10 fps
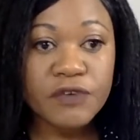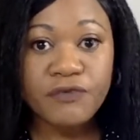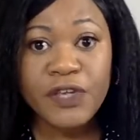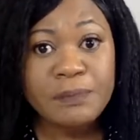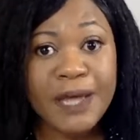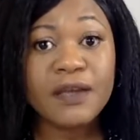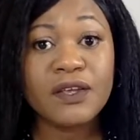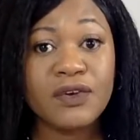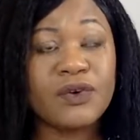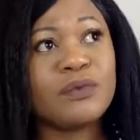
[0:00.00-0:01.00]
feedback,
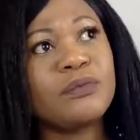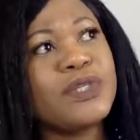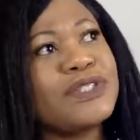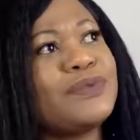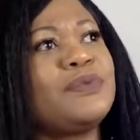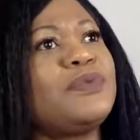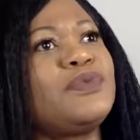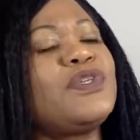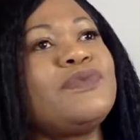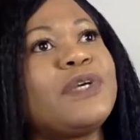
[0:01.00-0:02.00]
you know, what do,
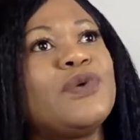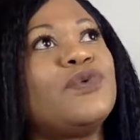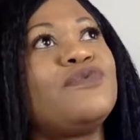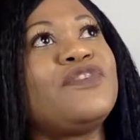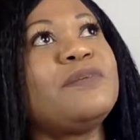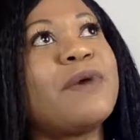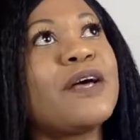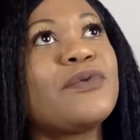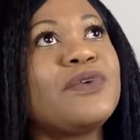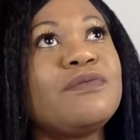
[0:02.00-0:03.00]
wouldn't be called
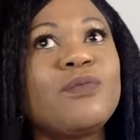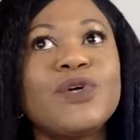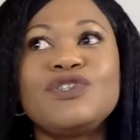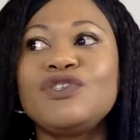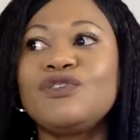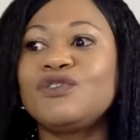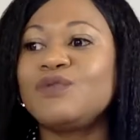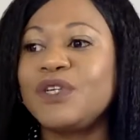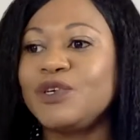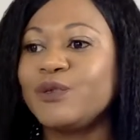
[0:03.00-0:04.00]
feedback. Wouldn't what do you do
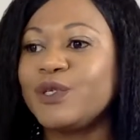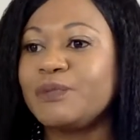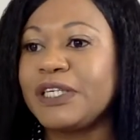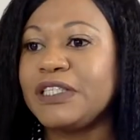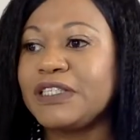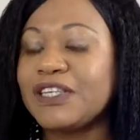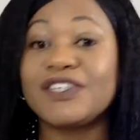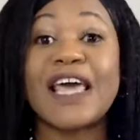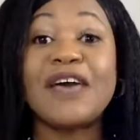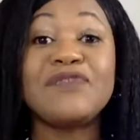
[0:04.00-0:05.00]
when you go to the police
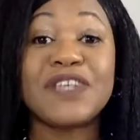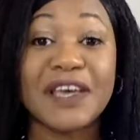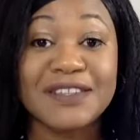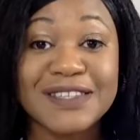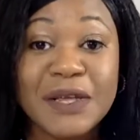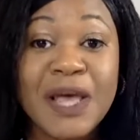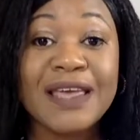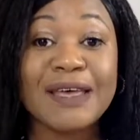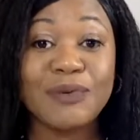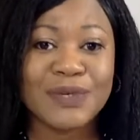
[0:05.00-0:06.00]
station? Evidence,
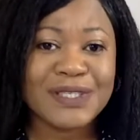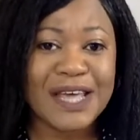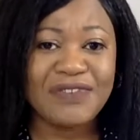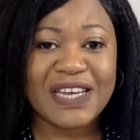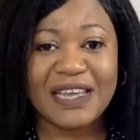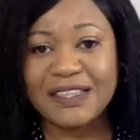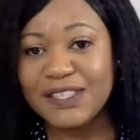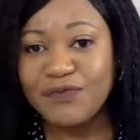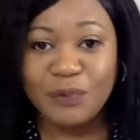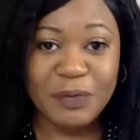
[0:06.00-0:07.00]
getting all this
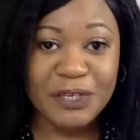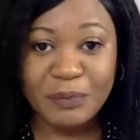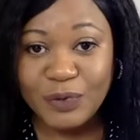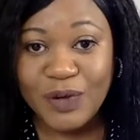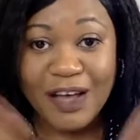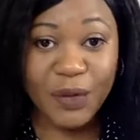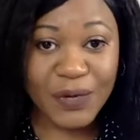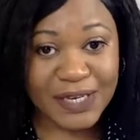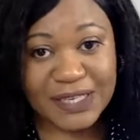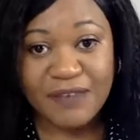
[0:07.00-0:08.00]
evidence from people,
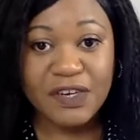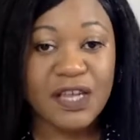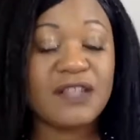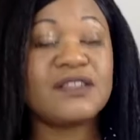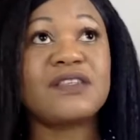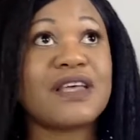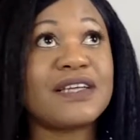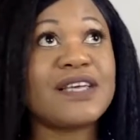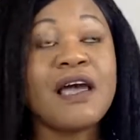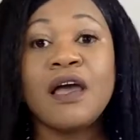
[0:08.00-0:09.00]
eyewitness evidence that